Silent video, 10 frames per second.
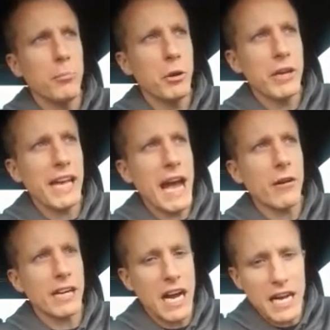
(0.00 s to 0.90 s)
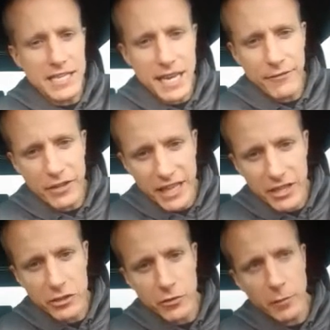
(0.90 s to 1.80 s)
putting out content for the
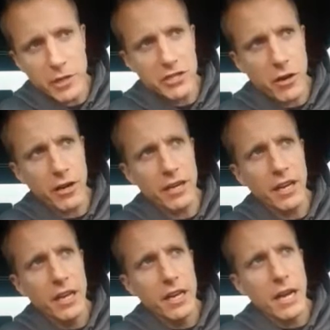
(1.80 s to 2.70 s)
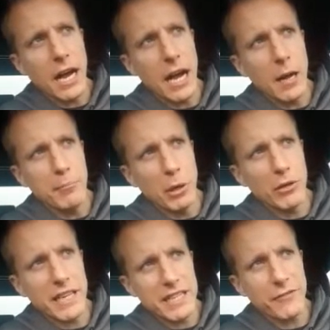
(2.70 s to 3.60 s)
industry. We started
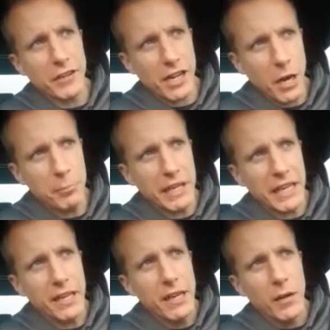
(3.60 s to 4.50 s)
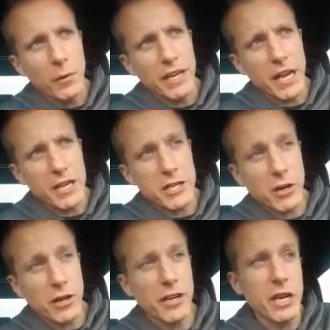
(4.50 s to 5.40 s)
building a different company. We
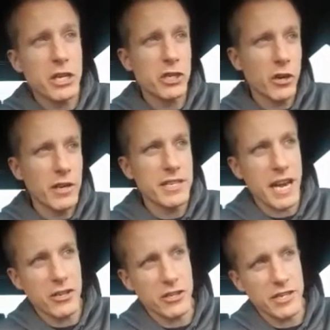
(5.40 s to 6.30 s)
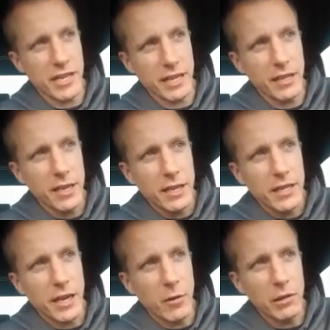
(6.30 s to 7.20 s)
started an insurance agency.
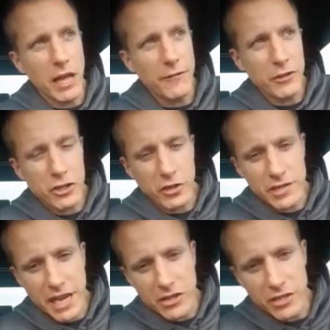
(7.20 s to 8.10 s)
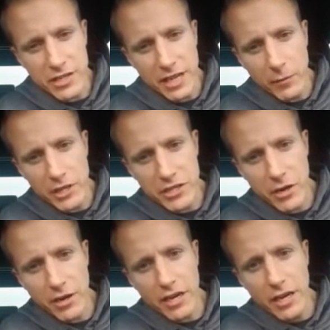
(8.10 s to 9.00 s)
A life insurance agency. We
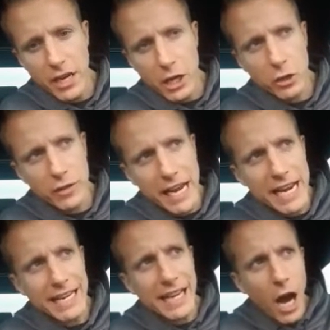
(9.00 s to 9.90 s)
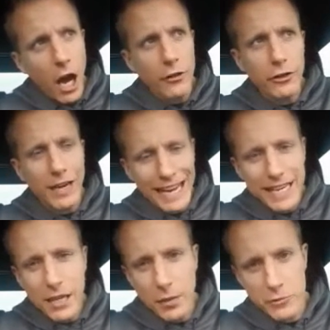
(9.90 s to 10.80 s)
started creating other
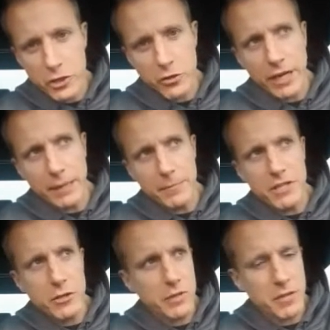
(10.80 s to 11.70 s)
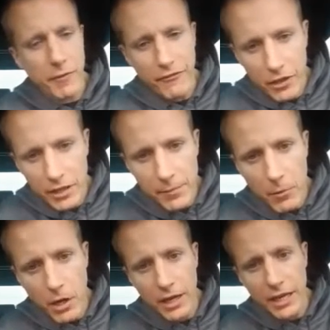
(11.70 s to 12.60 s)
income streams, doing some affiliate
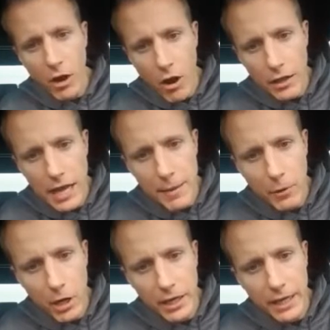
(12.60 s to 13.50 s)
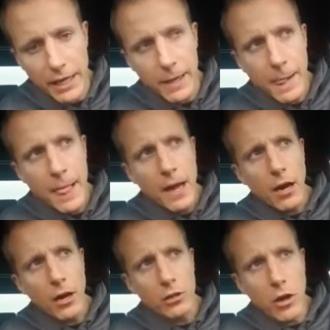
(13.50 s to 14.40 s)
marketing, online marketing,
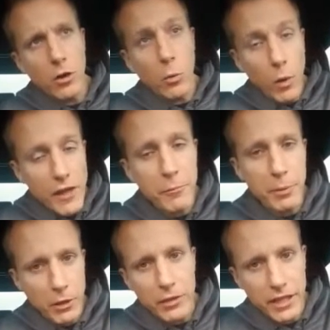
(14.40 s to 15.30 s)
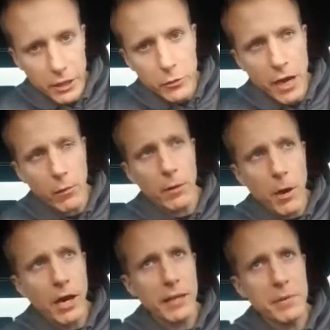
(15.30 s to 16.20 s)
along with building a new network
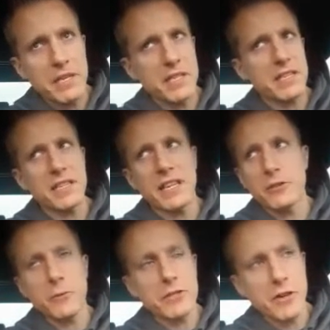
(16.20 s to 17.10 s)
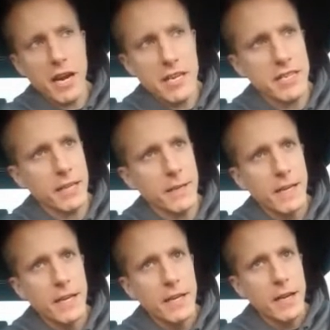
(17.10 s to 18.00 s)
marketing business. And here's what's crazy.
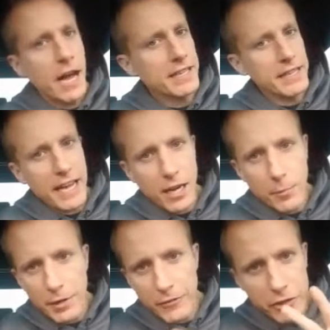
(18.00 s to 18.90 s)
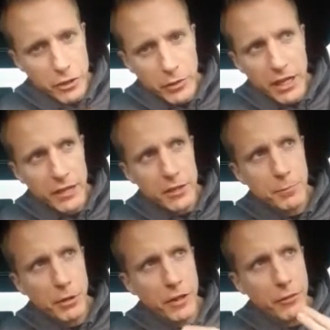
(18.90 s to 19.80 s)
I did that company for 2
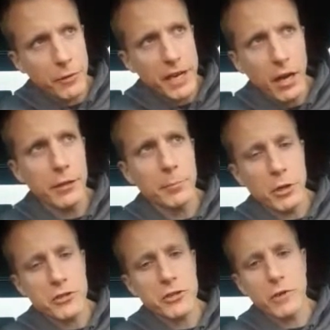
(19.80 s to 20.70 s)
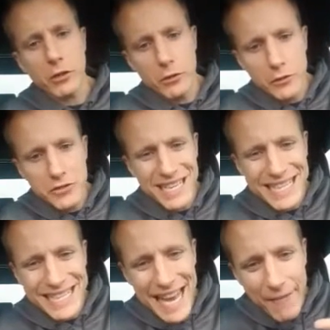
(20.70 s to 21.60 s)
years, put in 300 personal recruits,
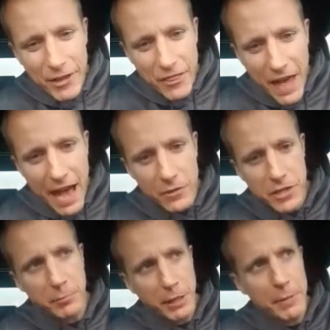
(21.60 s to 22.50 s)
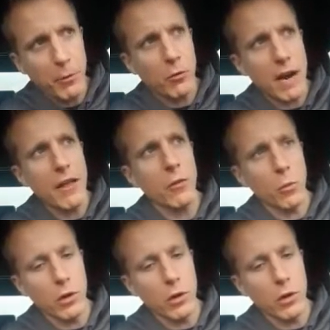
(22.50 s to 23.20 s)
7,000 people around the